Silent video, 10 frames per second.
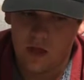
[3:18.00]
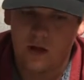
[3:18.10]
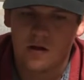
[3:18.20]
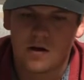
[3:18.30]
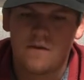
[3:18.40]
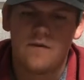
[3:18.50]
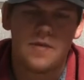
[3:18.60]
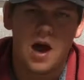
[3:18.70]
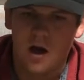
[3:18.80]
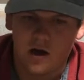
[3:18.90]
I'll give them
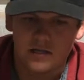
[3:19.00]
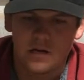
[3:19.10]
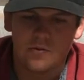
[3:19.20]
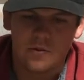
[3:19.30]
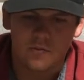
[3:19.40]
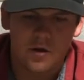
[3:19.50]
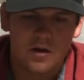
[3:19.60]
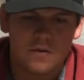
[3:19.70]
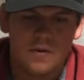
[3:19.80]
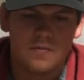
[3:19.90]
that. I was able to
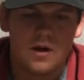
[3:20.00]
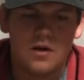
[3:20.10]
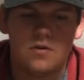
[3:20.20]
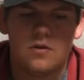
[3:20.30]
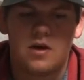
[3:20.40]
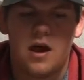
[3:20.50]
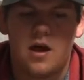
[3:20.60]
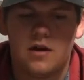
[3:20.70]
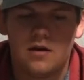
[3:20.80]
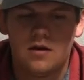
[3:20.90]
break them in by doing
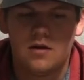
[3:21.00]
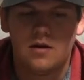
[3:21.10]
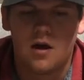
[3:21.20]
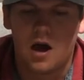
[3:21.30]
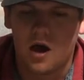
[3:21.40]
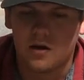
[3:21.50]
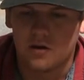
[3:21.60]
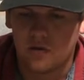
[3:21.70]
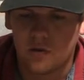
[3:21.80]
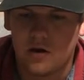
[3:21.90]
that. I
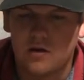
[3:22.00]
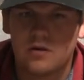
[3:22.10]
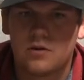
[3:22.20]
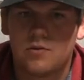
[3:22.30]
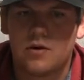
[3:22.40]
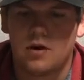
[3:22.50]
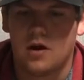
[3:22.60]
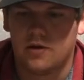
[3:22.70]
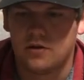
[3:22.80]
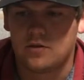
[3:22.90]
do wear these to work
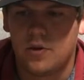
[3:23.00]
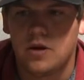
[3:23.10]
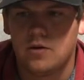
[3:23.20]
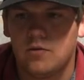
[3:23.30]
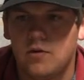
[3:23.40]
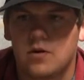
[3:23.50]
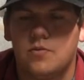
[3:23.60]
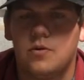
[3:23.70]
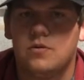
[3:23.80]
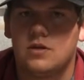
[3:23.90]
now. These are my new work
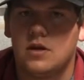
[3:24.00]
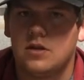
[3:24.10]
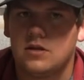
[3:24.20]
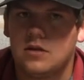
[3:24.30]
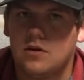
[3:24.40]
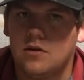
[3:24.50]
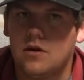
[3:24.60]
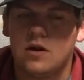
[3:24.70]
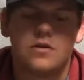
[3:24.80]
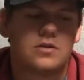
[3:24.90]
boots since the
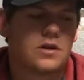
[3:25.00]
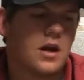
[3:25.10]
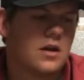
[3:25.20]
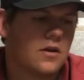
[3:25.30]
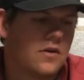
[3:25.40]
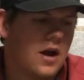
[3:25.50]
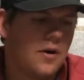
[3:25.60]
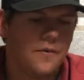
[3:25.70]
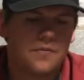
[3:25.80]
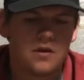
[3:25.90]
Durangos are kind of going out.